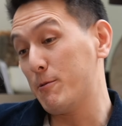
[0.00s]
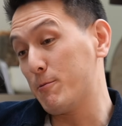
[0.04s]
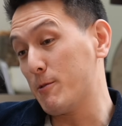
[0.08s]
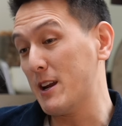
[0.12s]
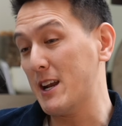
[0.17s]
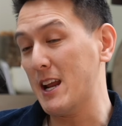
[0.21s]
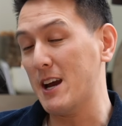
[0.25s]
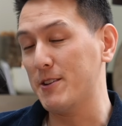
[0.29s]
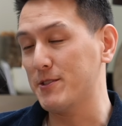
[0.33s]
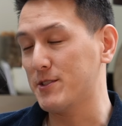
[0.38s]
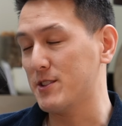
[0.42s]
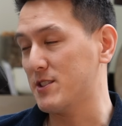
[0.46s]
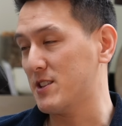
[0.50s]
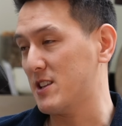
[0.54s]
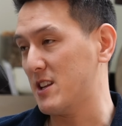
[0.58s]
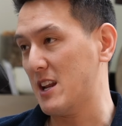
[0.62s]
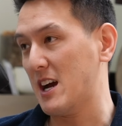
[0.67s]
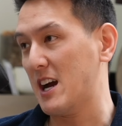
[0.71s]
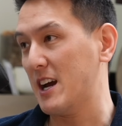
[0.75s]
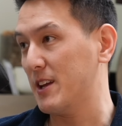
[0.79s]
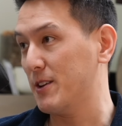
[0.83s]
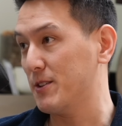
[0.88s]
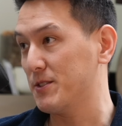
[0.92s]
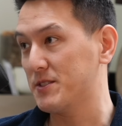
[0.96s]
right now it's just in
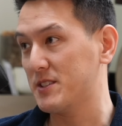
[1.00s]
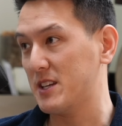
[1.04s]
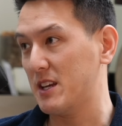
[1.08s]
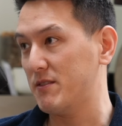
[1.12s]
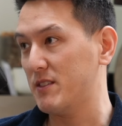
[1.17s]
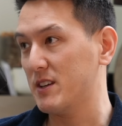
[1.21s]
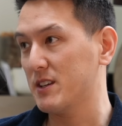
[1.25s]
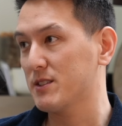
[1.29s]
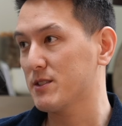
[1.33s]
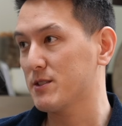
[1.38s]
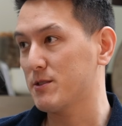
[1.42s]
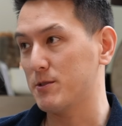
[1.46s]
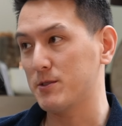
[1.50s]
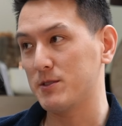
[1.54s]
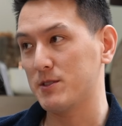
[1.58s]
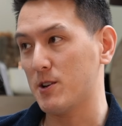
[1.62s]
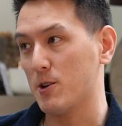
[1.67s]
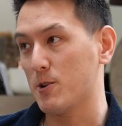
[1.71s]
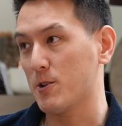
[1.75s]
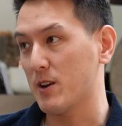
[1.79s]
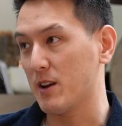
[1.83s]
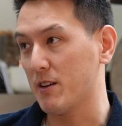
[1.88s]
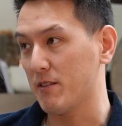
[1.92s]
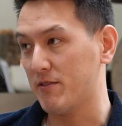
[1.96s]
high yield savings so it's
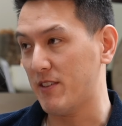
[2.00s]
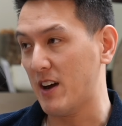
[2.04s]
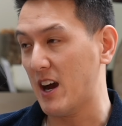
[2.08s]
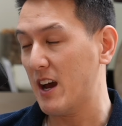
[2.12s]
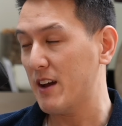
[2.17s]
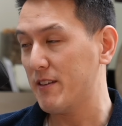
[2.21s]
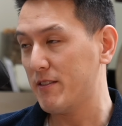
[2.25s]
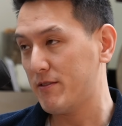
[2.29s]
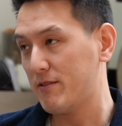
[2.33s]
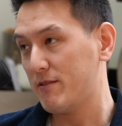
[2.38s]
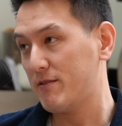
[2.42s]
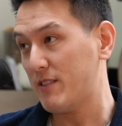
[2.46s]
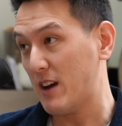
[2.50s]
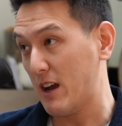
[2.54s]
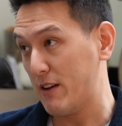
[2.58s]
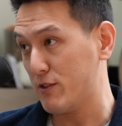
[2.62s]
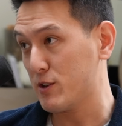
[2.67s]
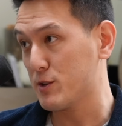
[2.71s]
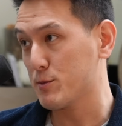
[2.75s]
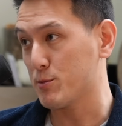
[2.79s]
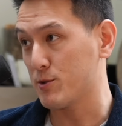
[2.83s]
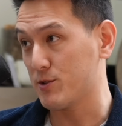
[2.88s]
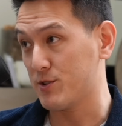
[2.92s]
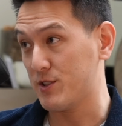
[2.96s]
earning five
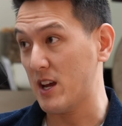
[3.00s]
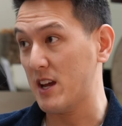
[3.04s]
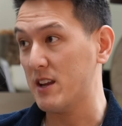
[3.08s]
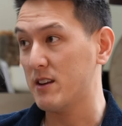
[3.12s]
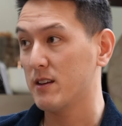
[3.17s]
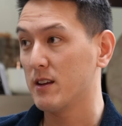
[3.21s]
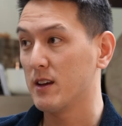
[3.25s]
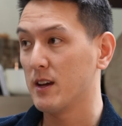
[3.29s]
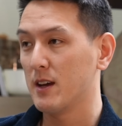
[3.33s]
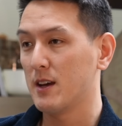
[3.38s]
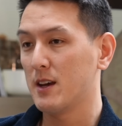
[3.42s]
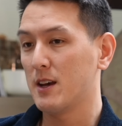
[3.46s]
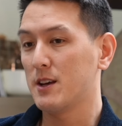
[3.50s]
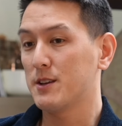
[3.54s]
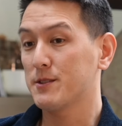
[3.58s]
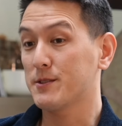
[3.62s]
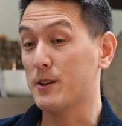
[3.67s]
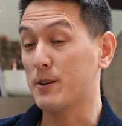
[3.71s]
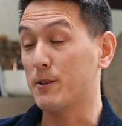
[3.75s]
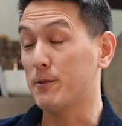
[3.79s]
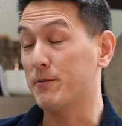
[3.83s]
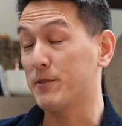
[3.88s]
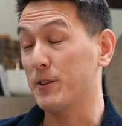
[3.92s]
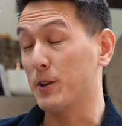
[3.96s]
five-ish percent mm-hmm.
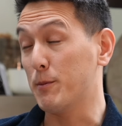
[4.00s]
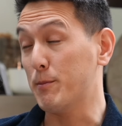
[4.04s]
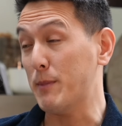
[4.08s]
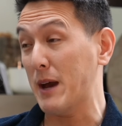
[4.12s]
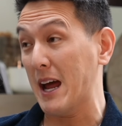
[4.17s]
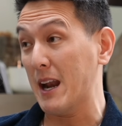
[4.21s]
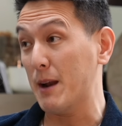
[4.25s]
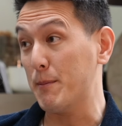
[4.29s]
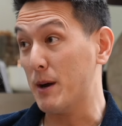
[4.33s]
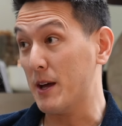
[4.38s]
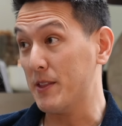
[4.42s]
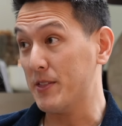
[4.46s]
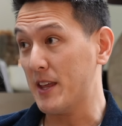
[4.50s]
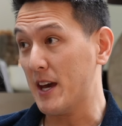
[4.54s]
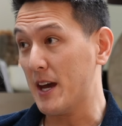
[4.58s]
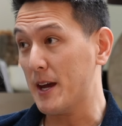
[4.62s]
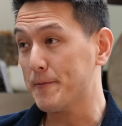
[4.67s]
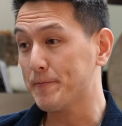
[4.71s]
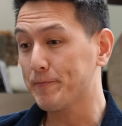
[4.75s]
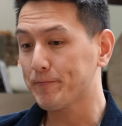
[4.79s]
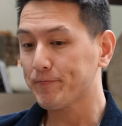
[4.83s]
so i don't feel bad about that